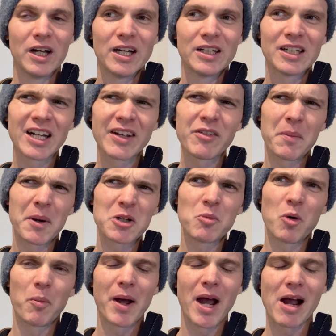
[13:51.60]
didn't give it much
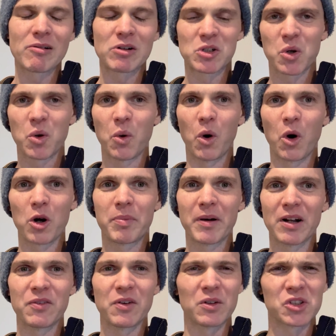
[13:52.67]
more power and torque, but
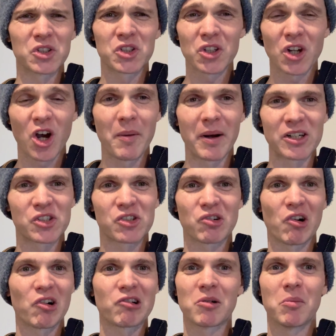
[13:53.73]
it felt so much
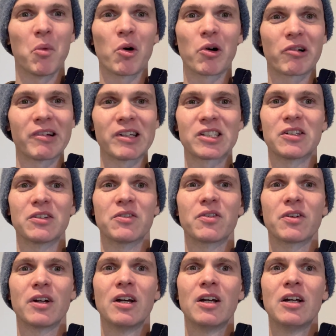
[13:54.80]
stronger and more aggressive.
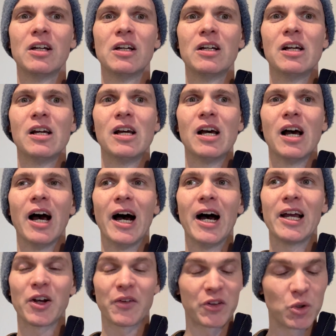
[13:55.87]
You
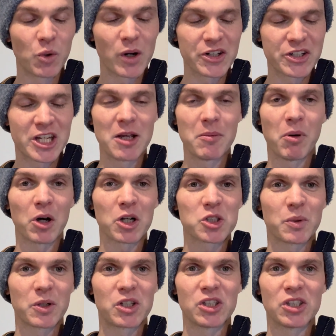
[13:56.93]
got the dual clutch gearbox,
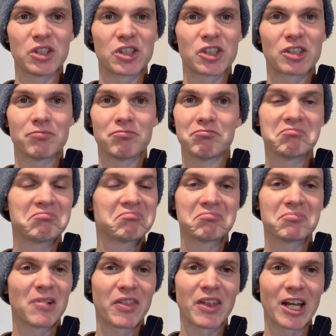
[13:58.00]
which is,
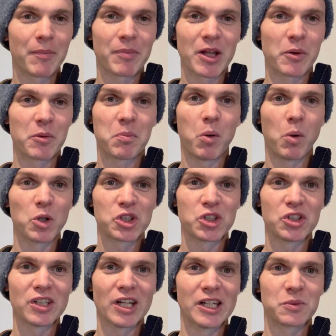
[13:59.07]
I think, up there with
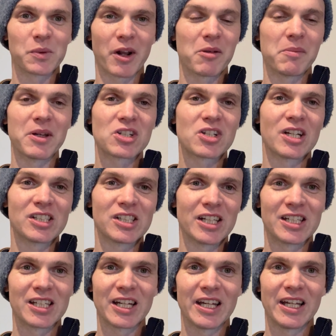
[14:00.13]
Porsche's as one of the best
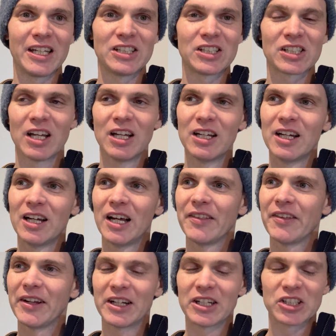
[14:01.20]
DCTs.
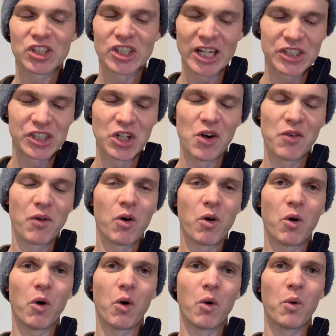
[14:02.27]
They did a chassis
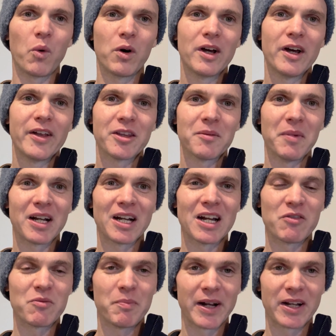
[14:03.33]
overhaul that made it
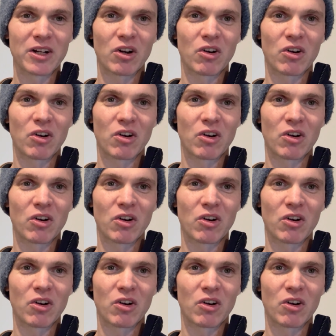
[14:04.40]
even better to